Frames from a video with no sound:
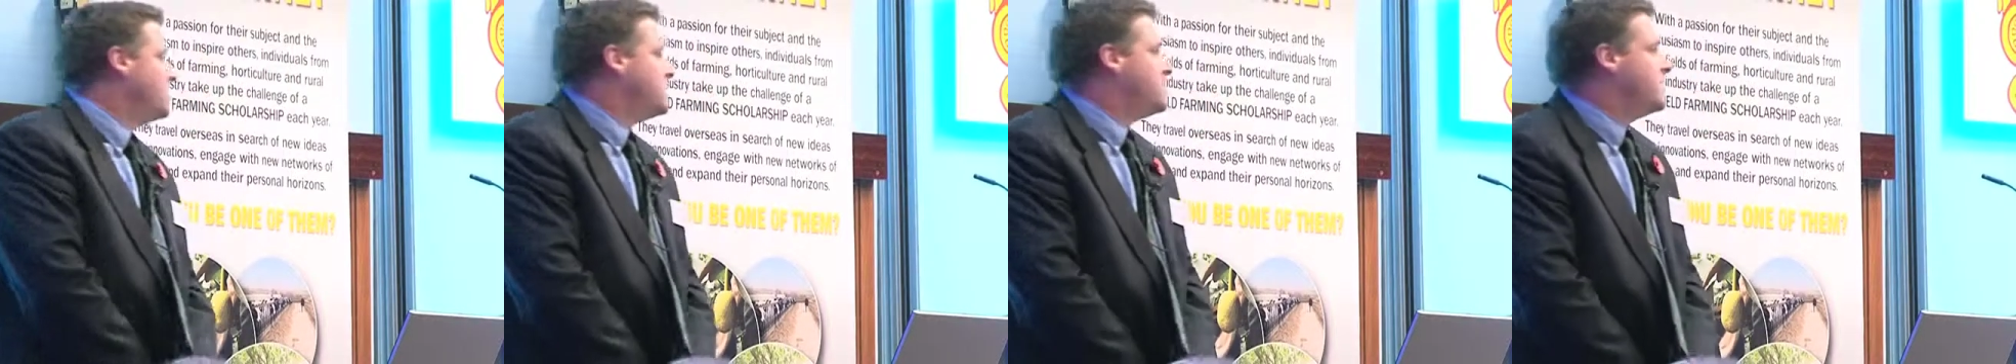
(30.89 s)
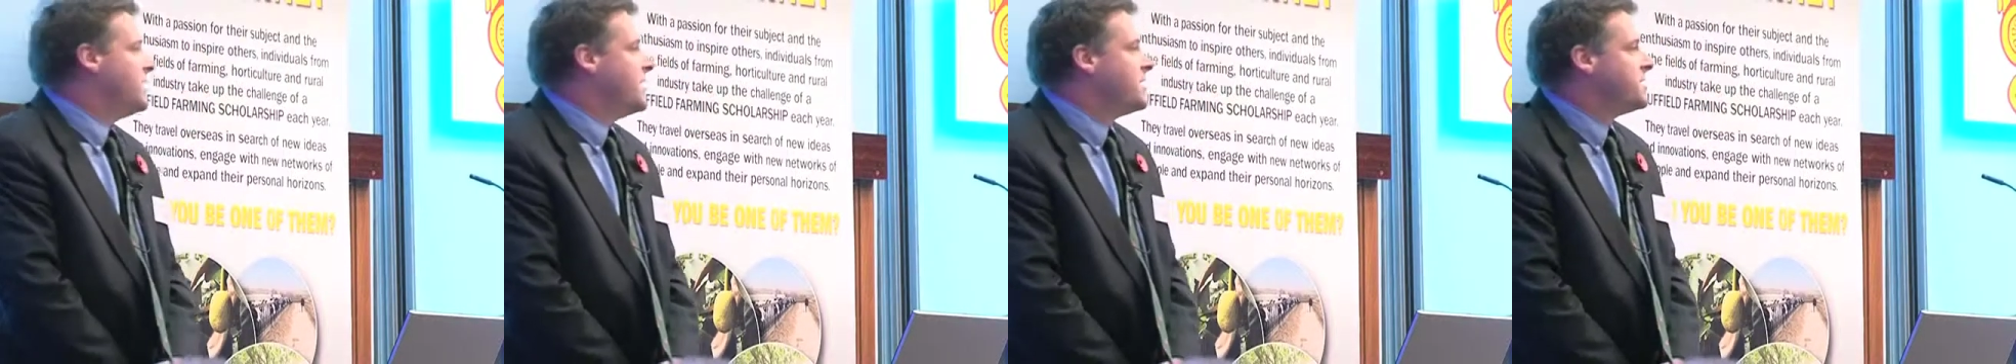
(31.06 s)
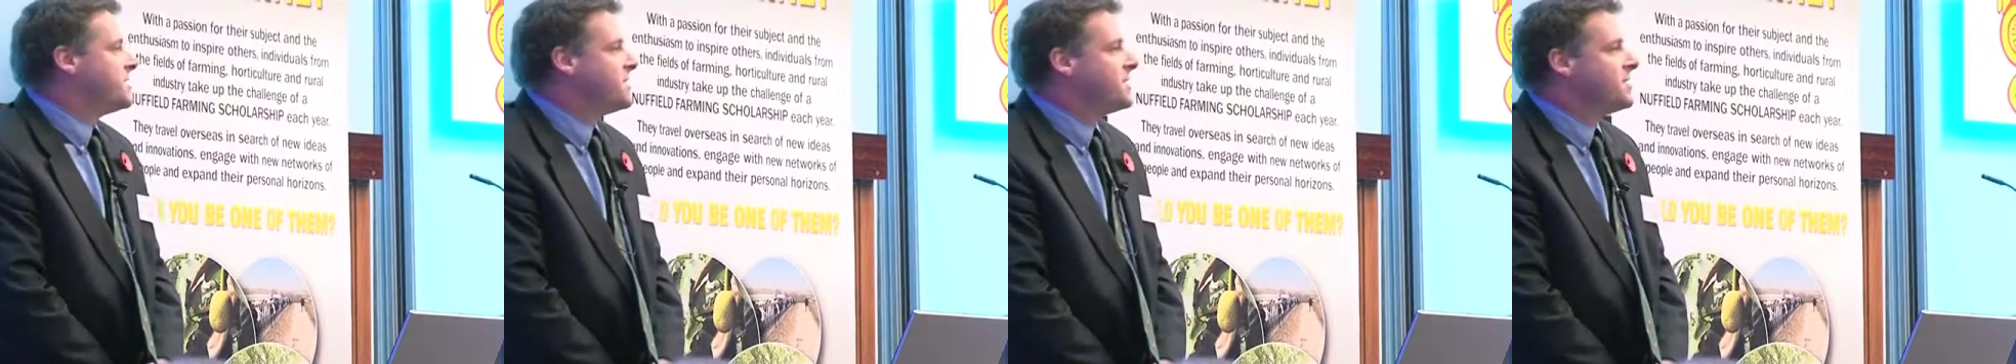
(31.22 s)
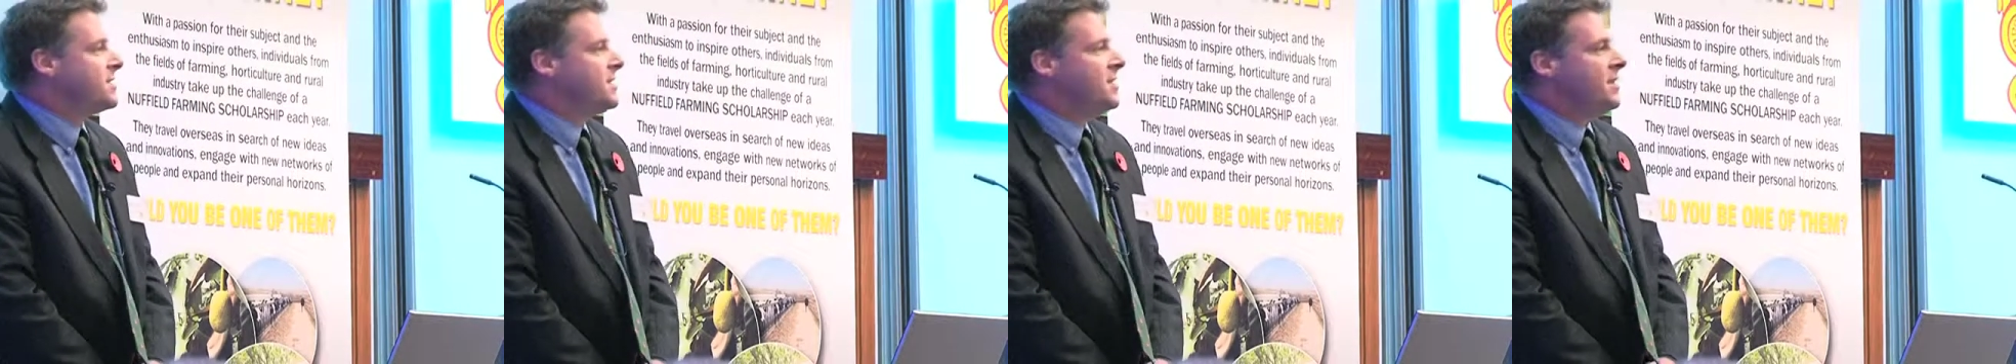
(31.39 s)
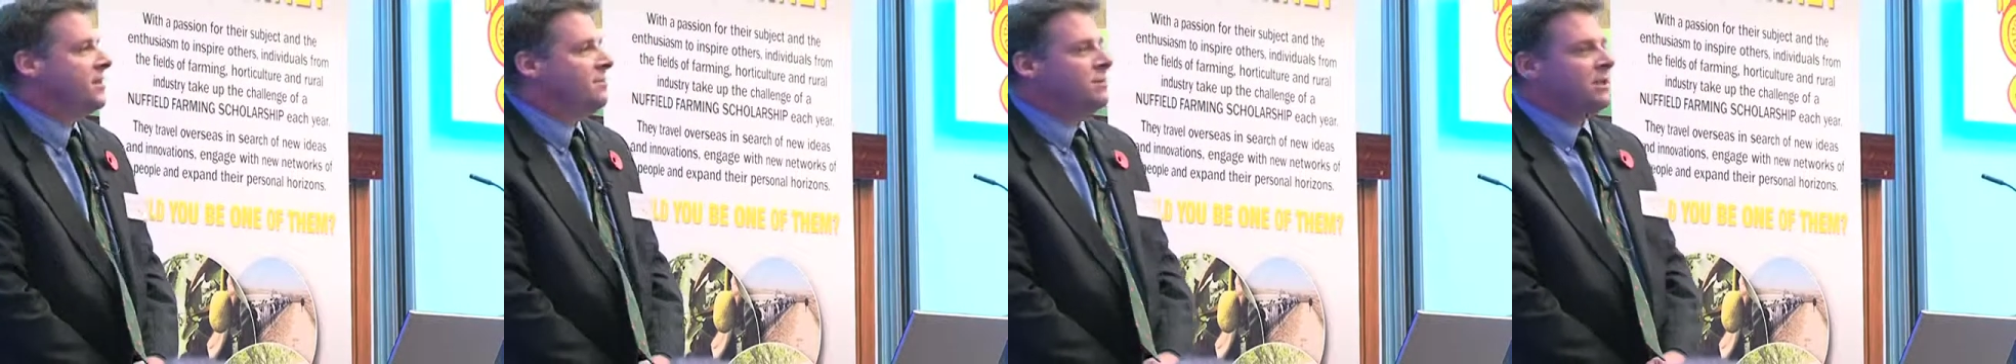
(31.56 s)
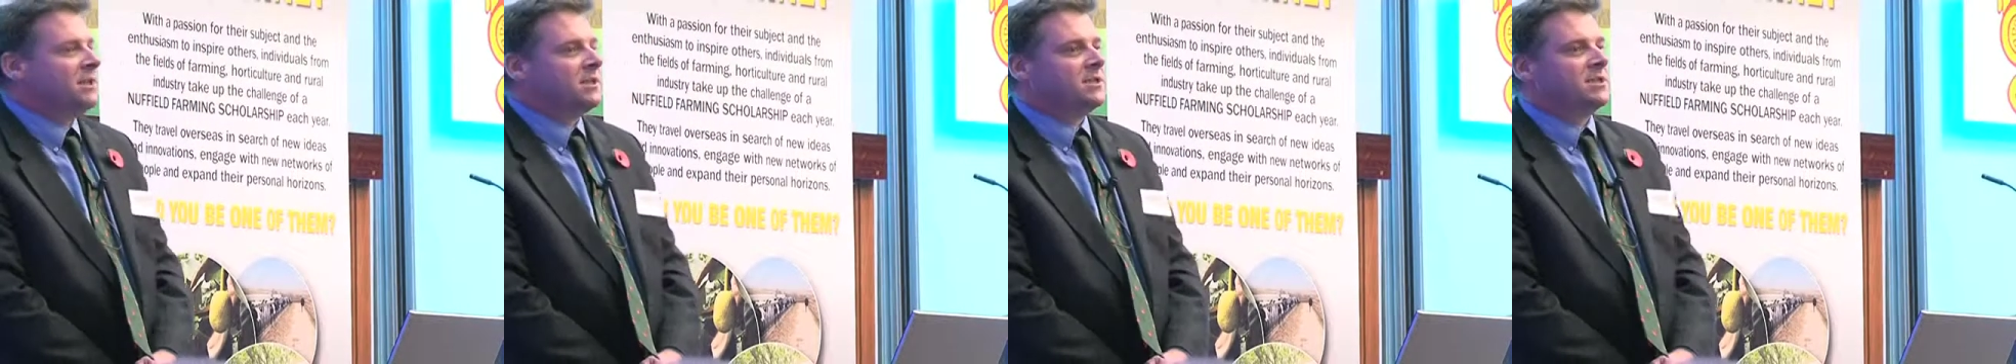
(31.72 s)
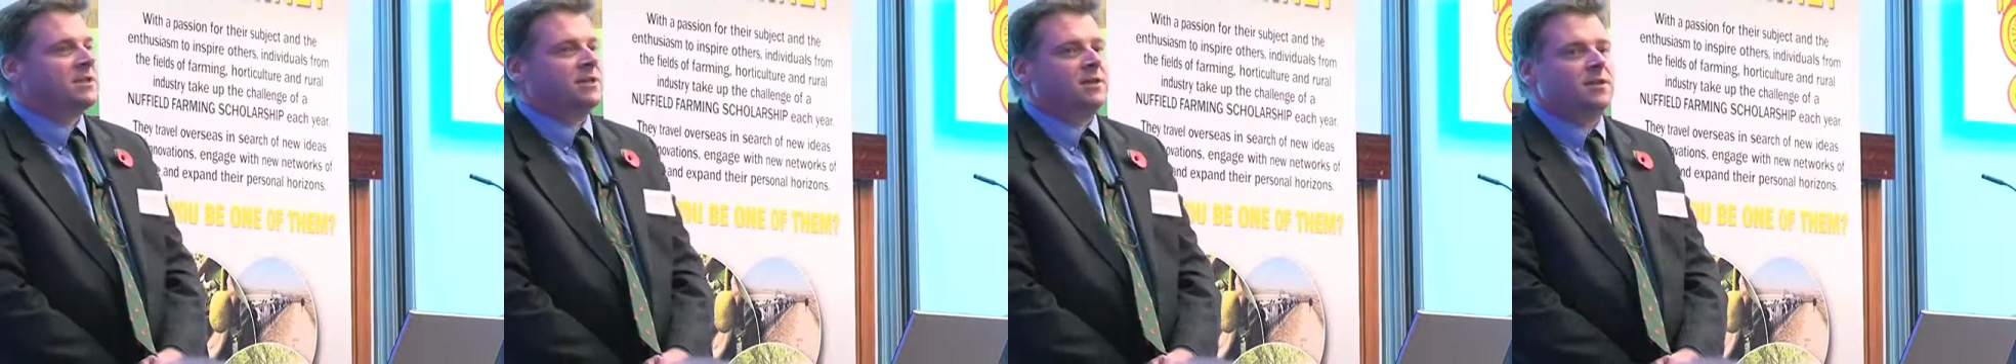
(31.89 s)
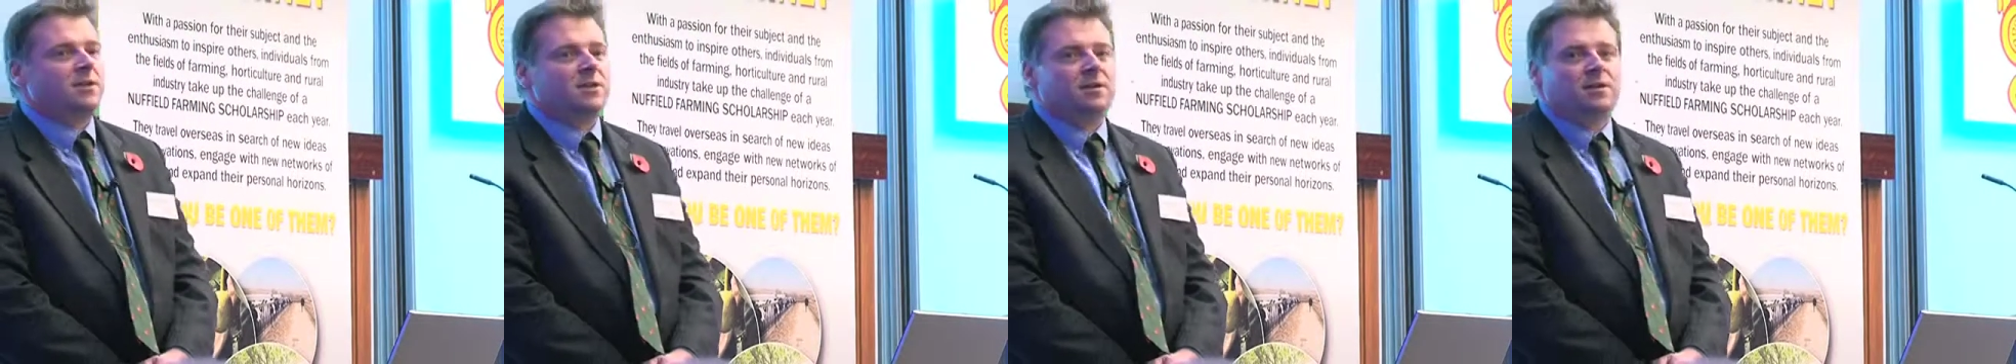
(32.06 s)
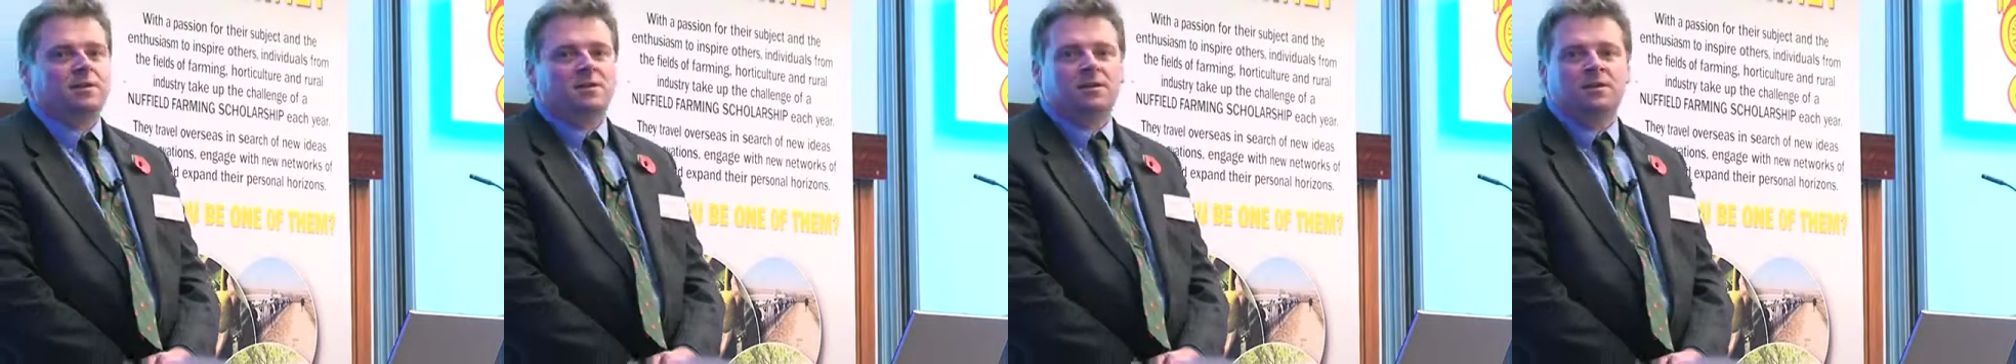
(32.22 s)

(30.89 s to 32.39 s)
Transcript: to their sustainability.